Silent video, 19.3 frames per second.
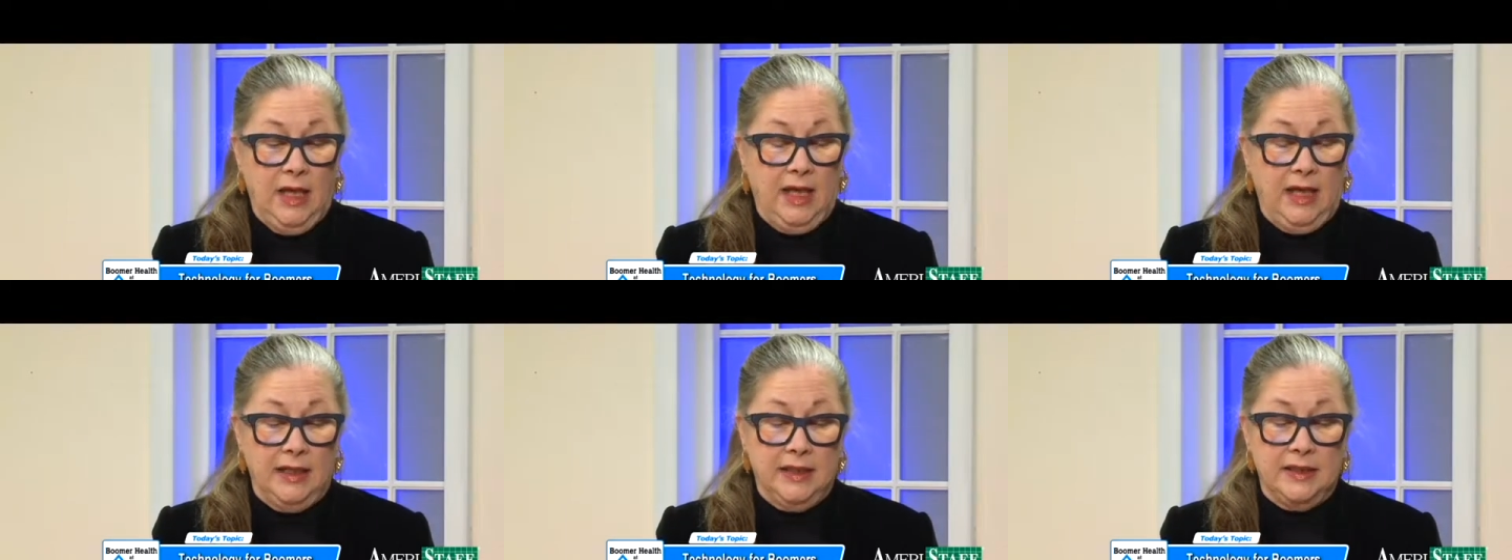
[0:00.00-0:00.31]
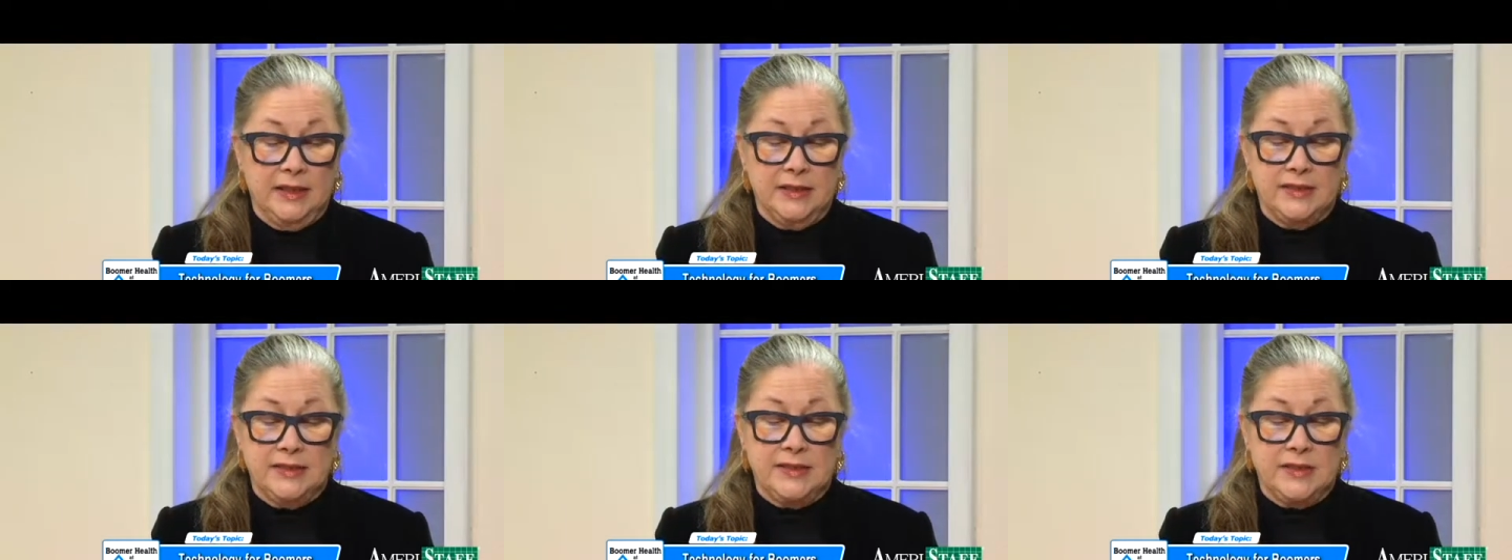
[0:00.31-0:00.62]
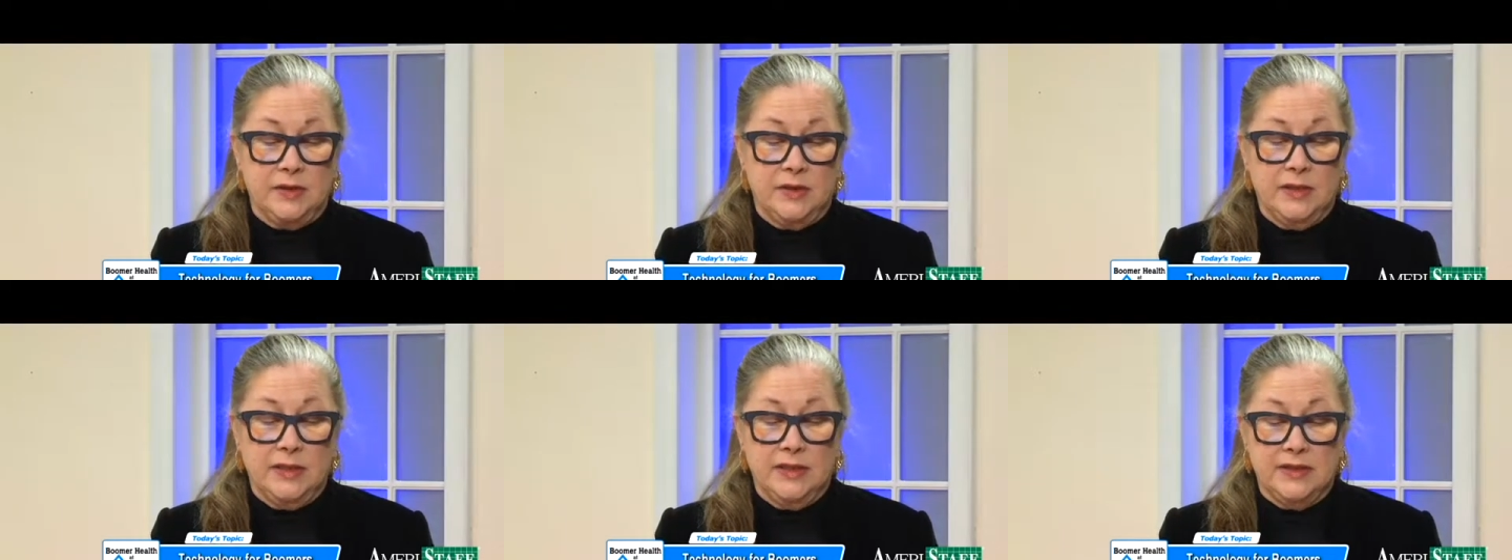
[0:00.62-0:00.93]

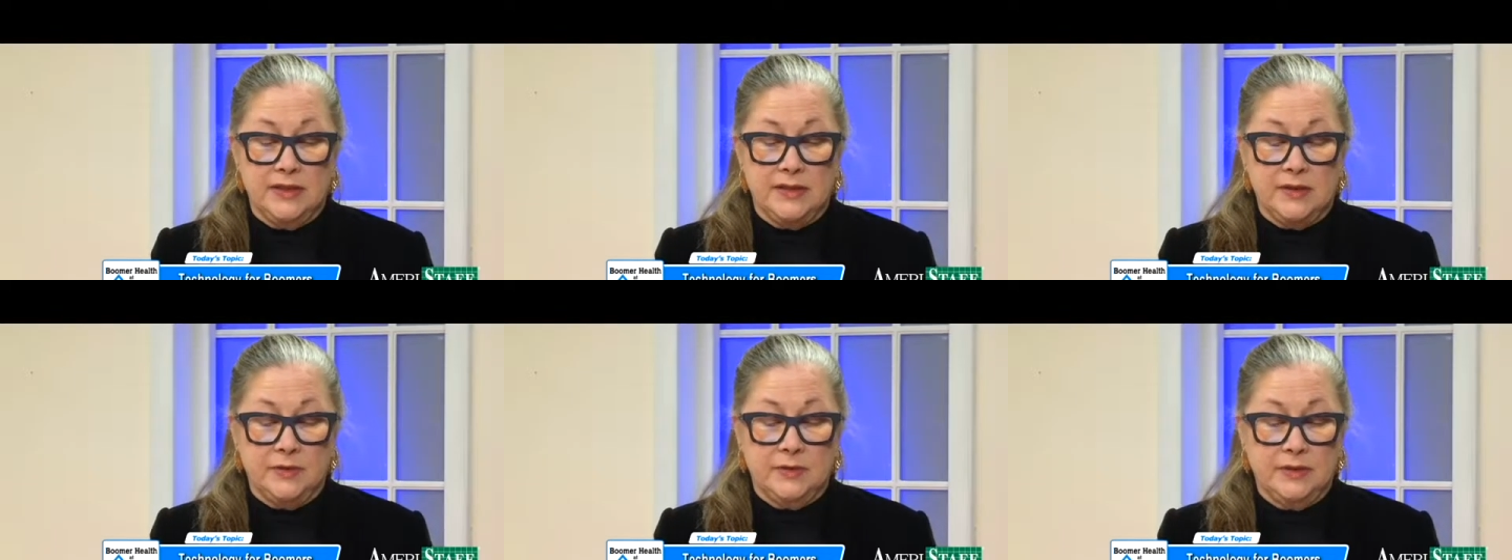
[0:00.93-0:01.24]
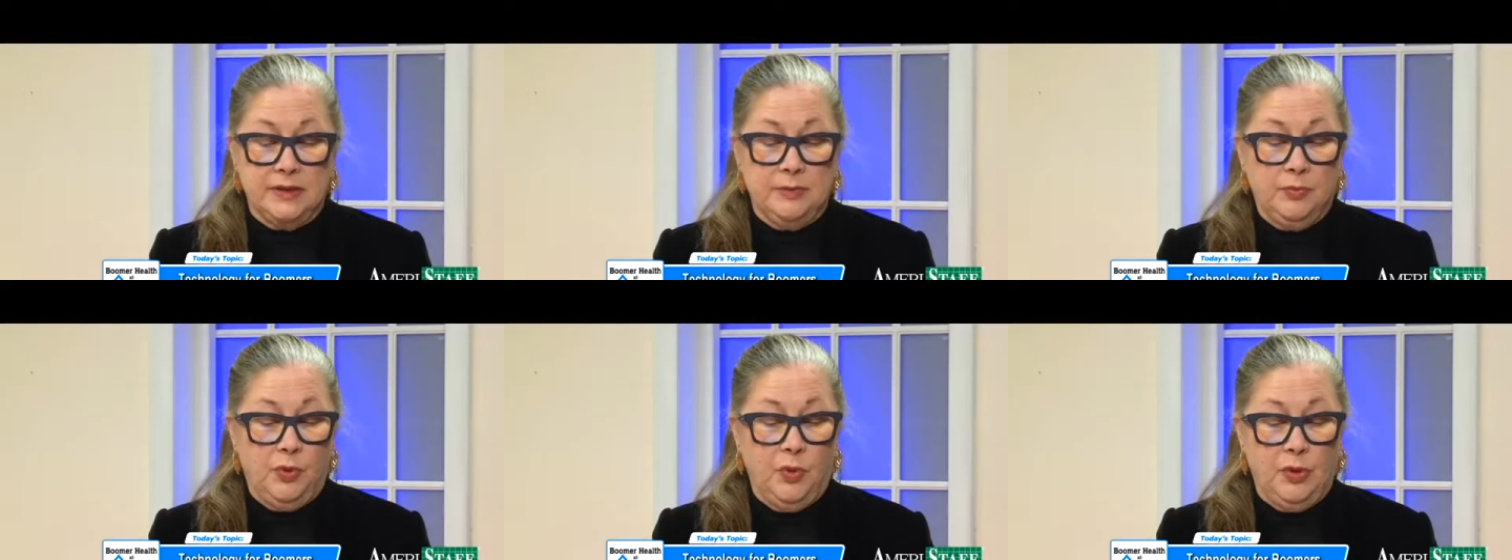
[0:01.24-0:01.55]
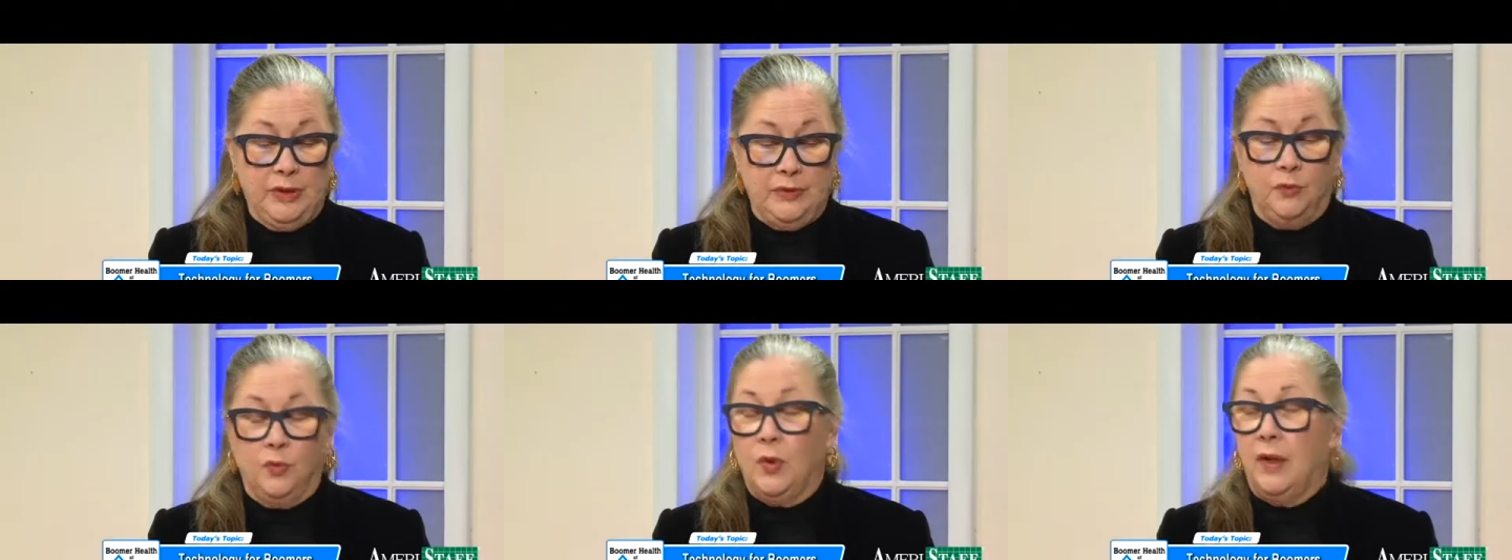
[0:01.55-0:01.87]
it's only
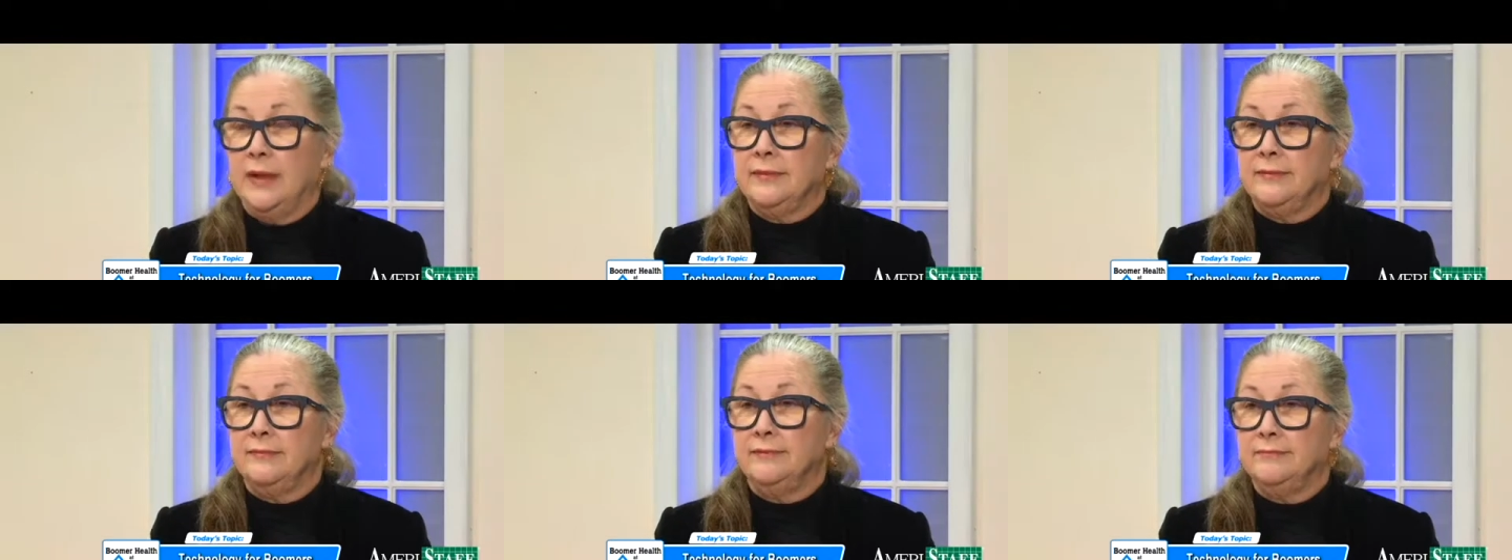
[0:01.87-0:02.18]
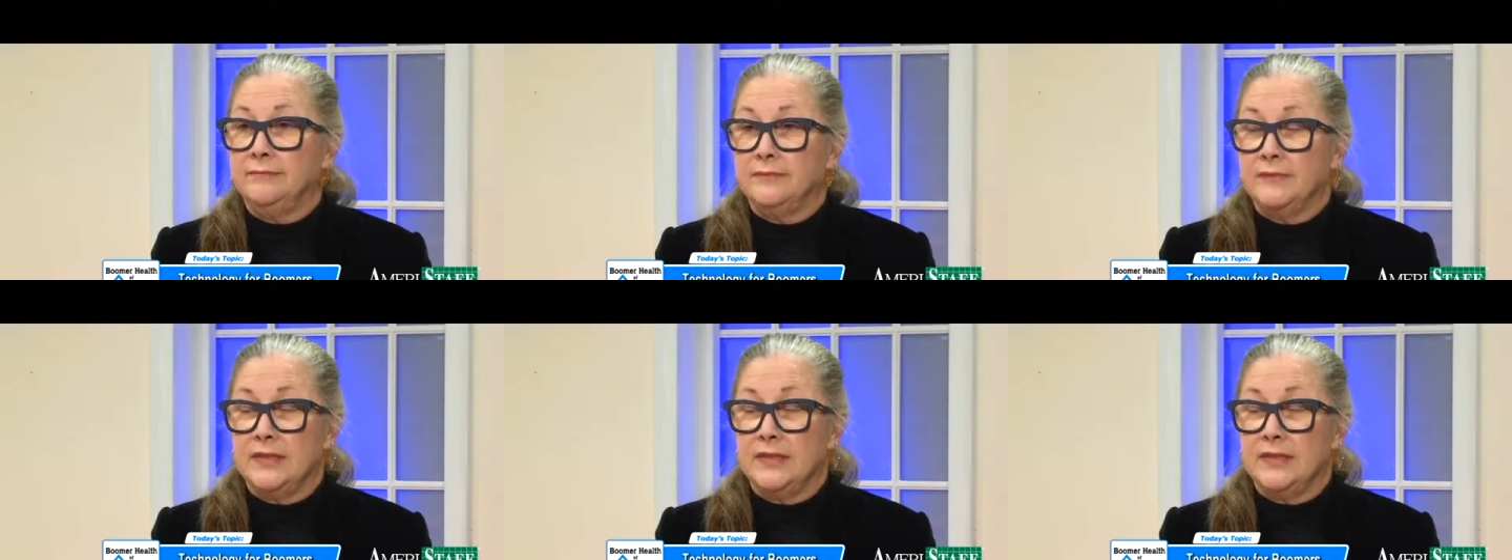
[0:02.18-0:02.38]
0.1